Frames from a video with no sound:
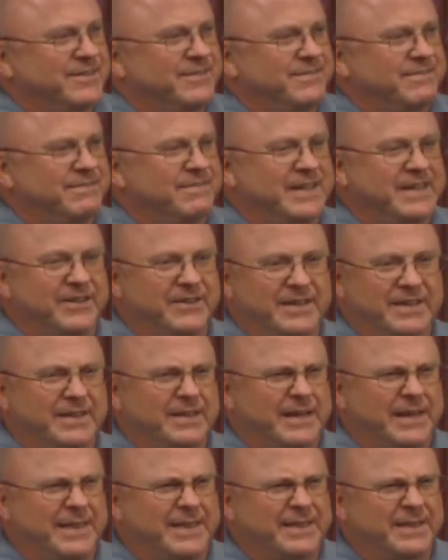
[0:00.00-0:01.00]

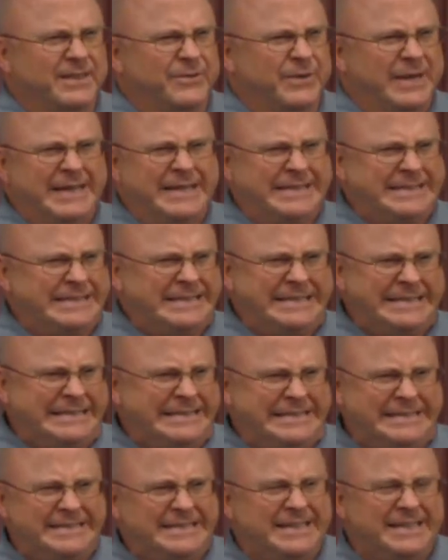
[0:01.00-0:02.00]
I think they were
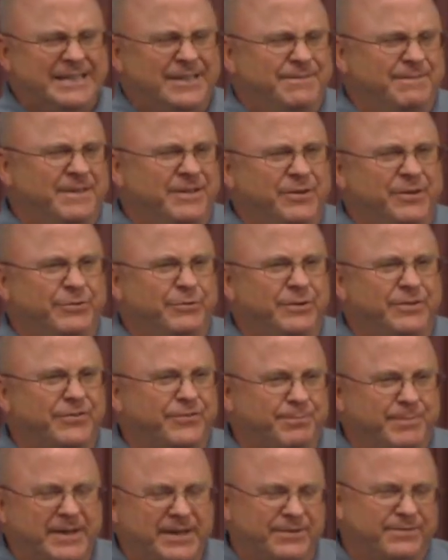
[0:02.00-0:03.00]
18. Very
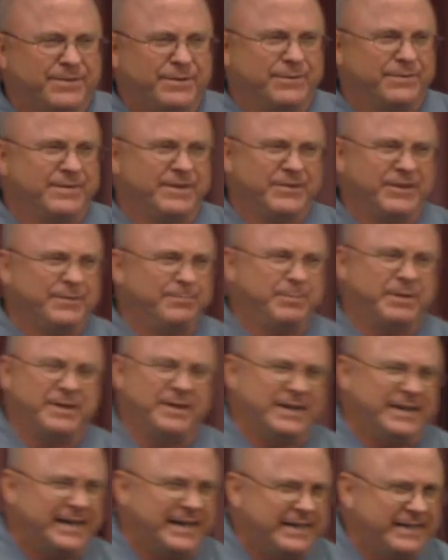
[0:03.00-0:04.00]
respectful, very
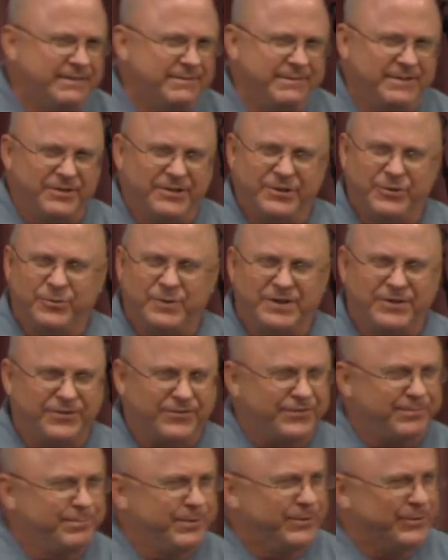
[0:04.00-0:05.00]
polite, very well
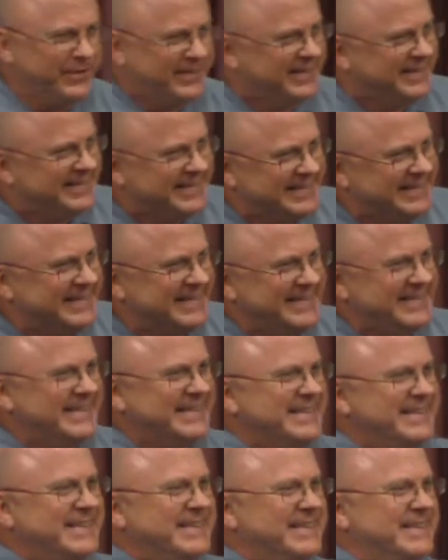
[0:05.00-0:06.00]
spoken.
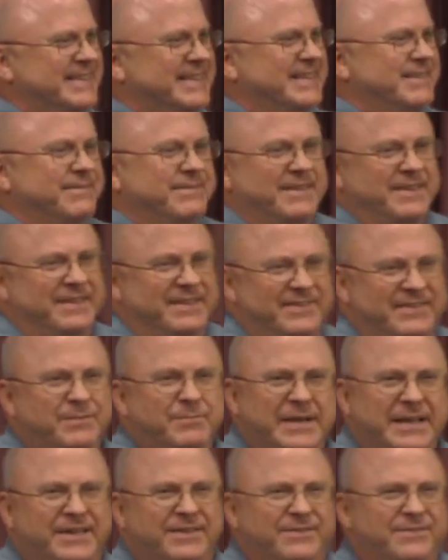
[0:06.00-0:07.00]
Seemed
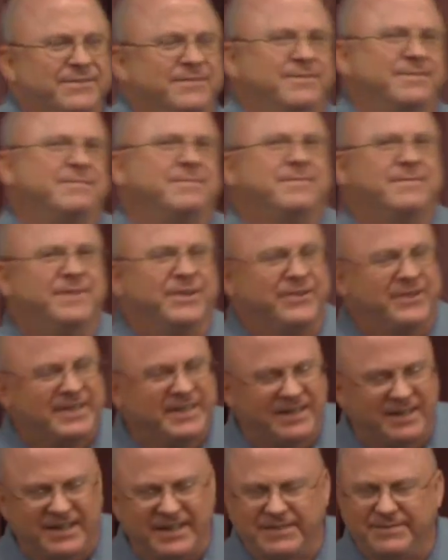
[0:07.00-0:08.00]
like very
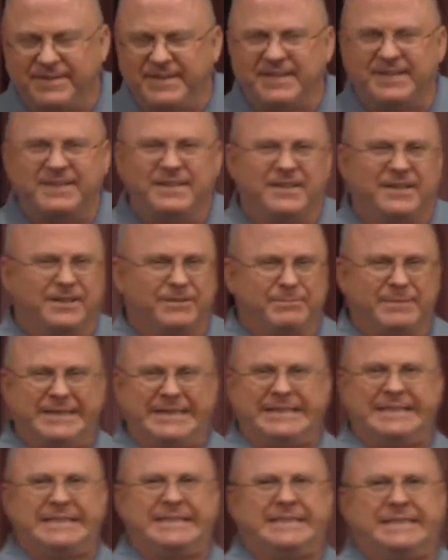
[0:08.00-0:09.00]
loving young
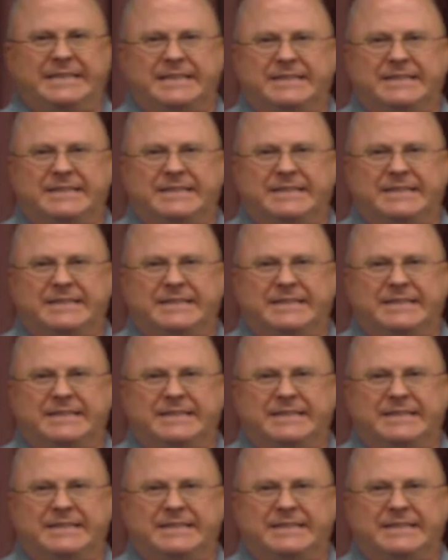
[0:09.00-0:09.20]
men.